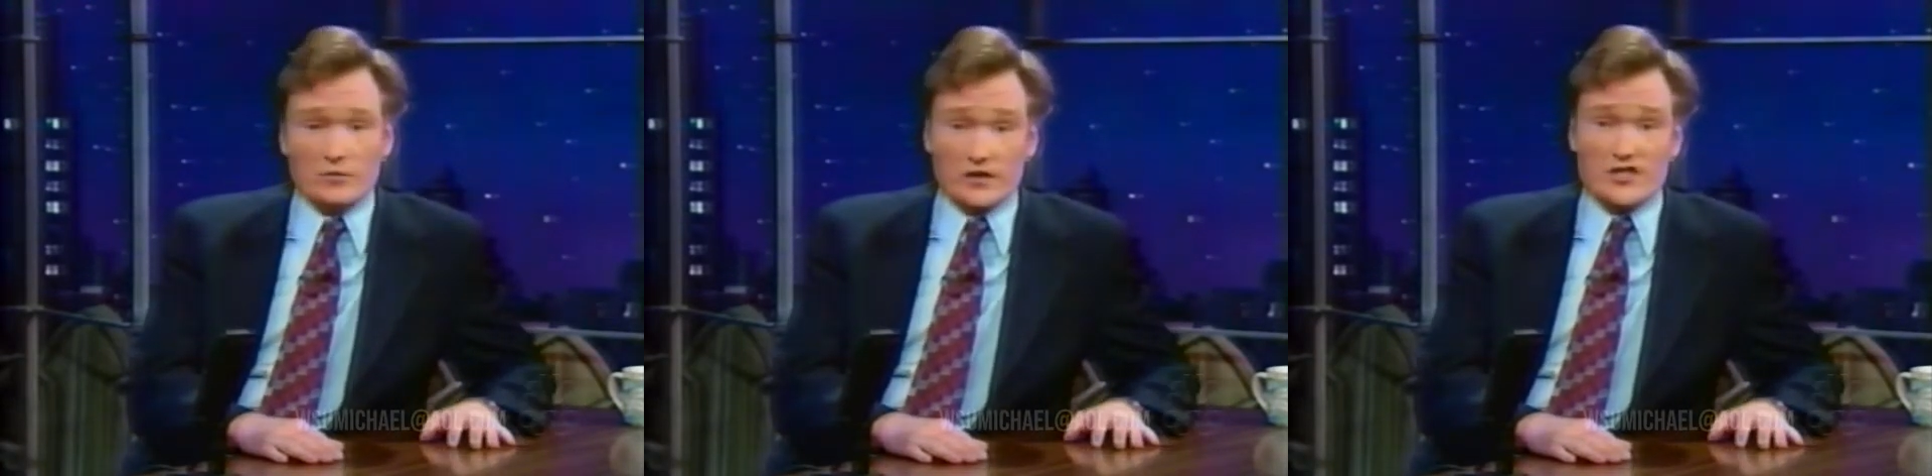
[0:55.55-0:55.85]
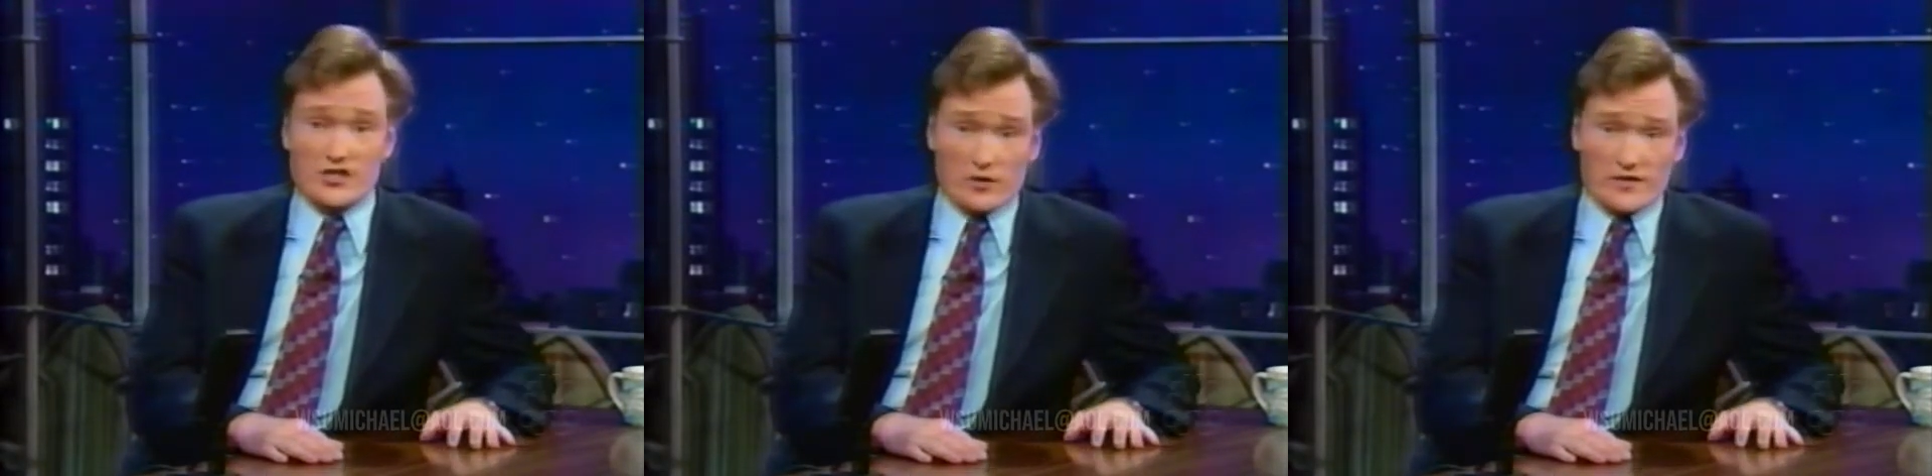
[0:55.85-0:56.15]
We're going to
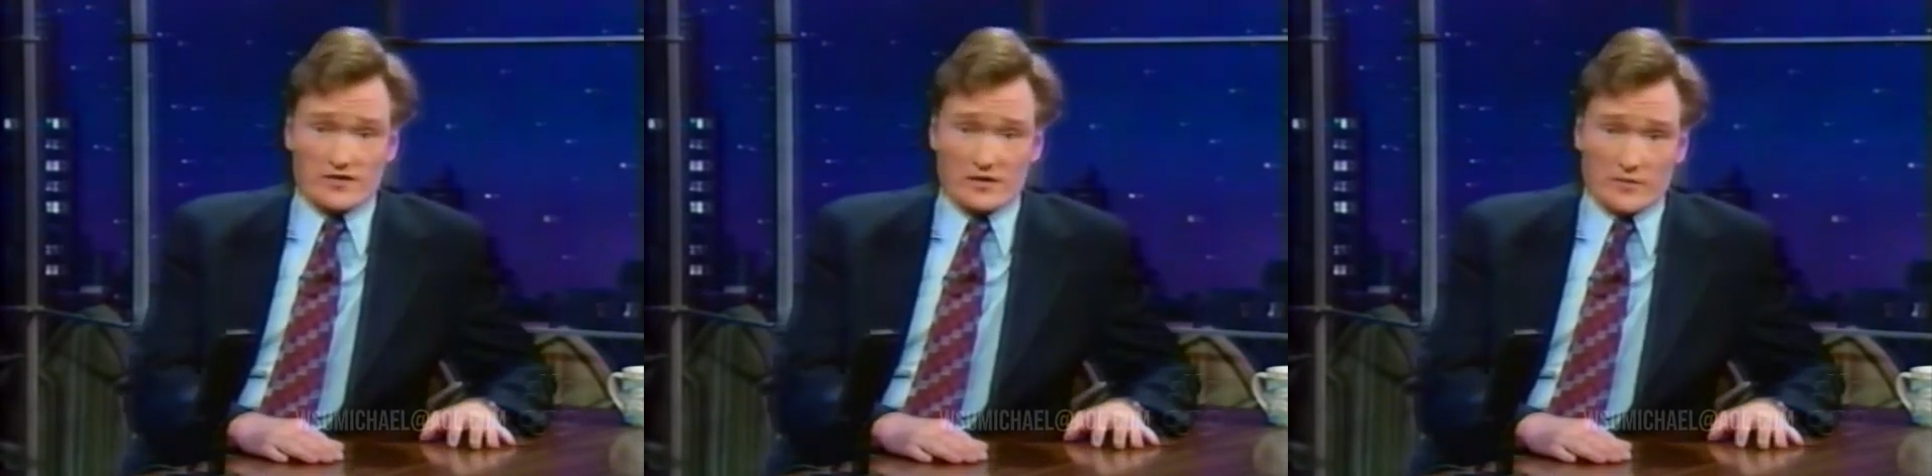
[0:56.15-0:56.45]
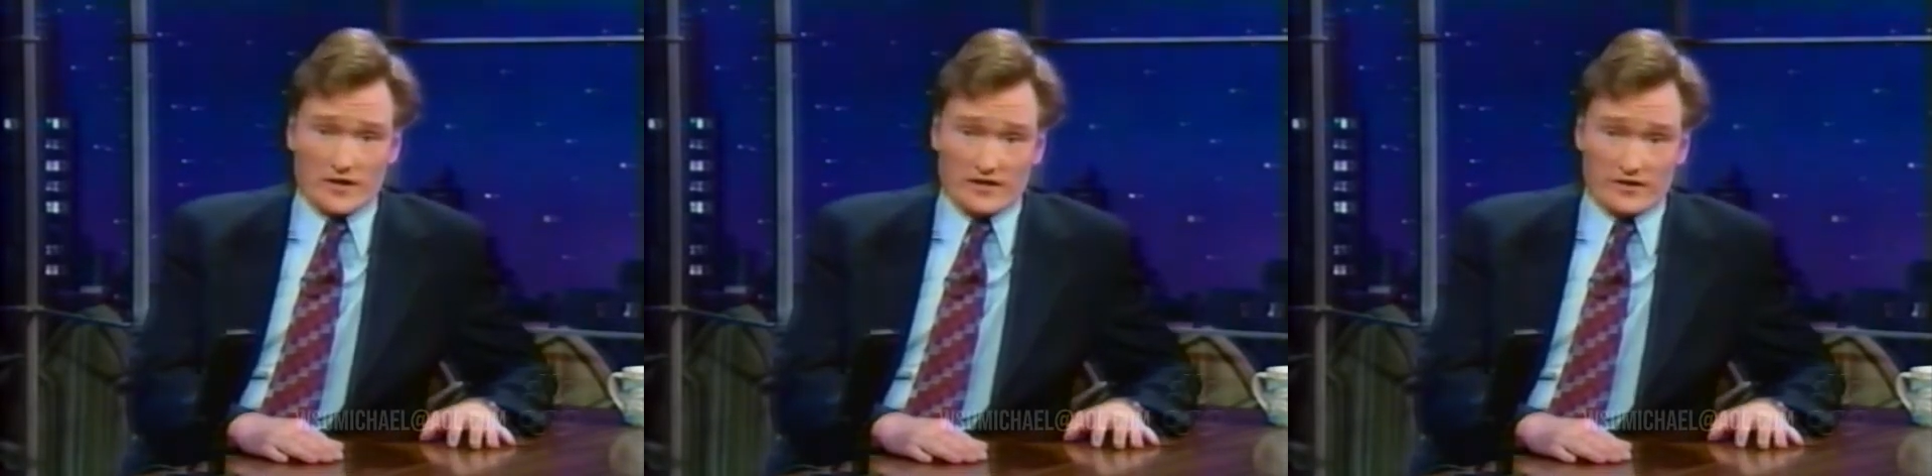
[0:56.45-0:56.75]
show you some
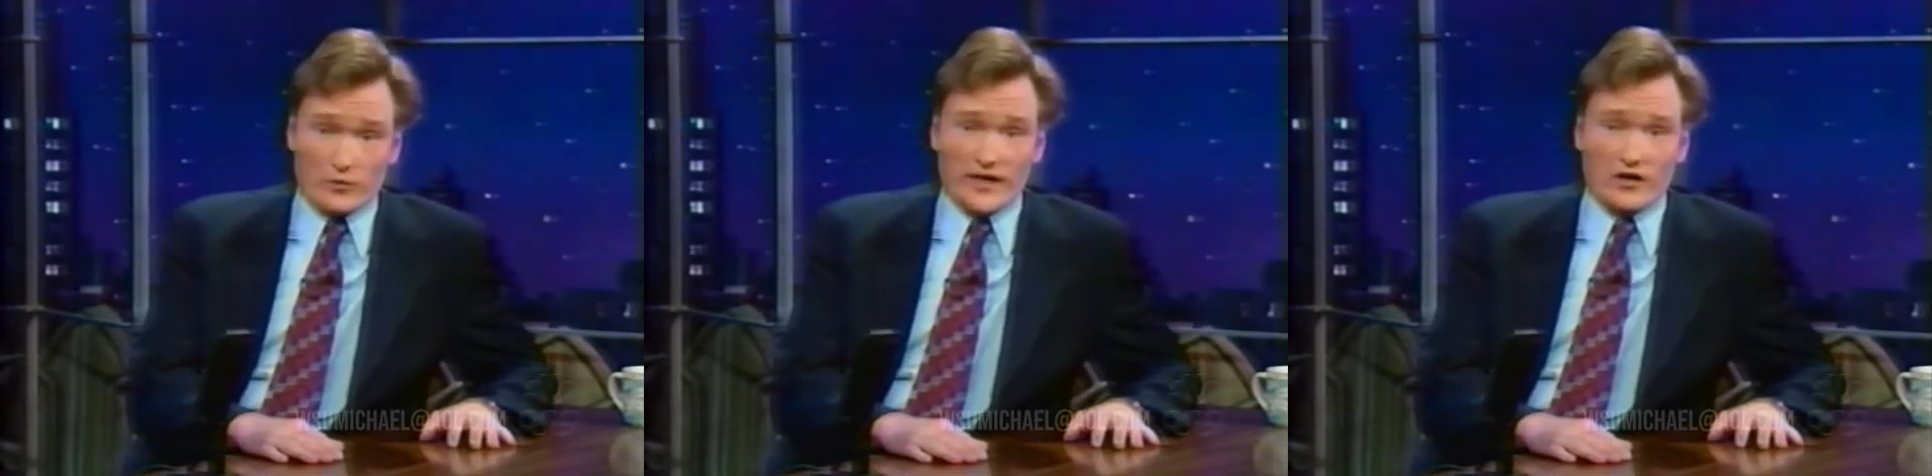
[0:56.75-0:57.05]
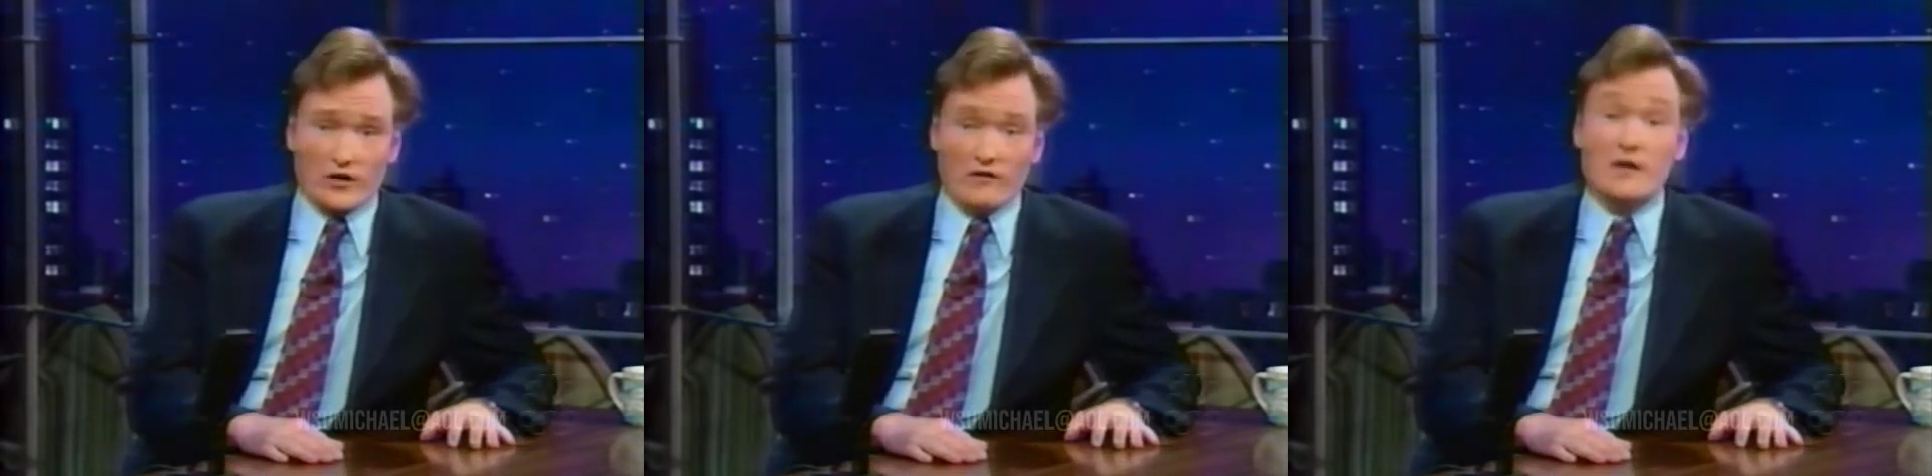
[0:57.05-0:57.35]
of these that we
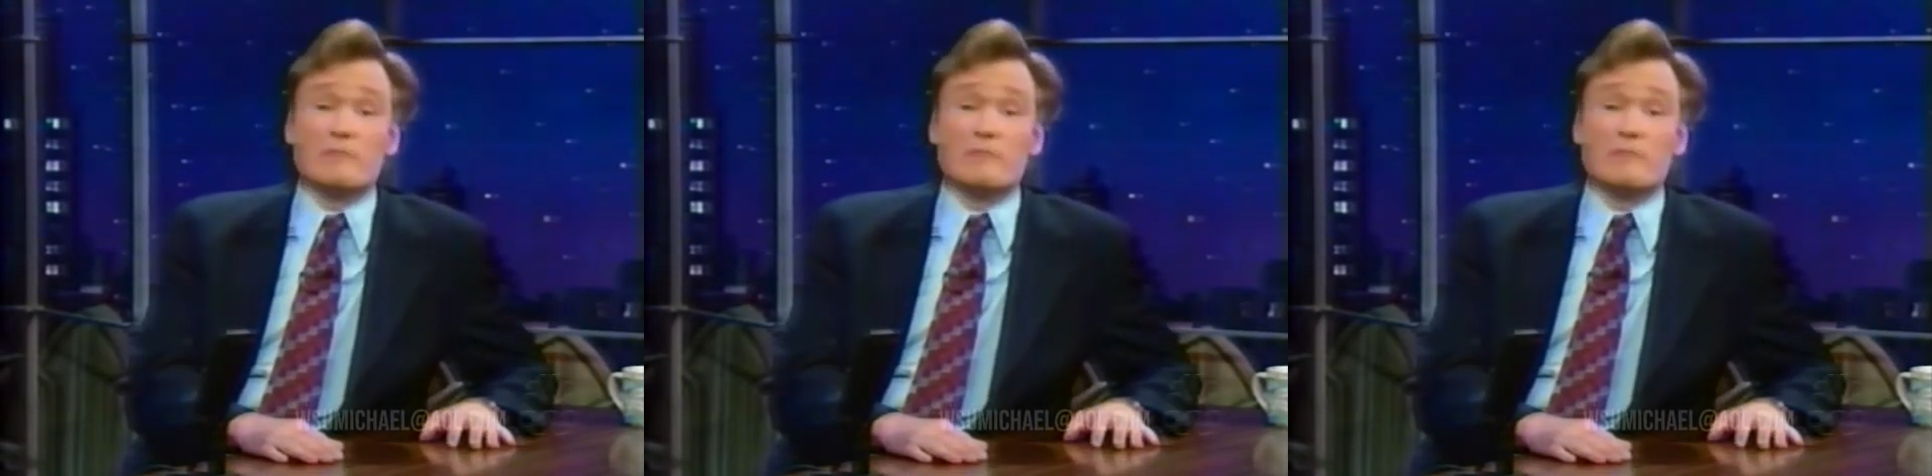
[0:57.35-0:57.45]
call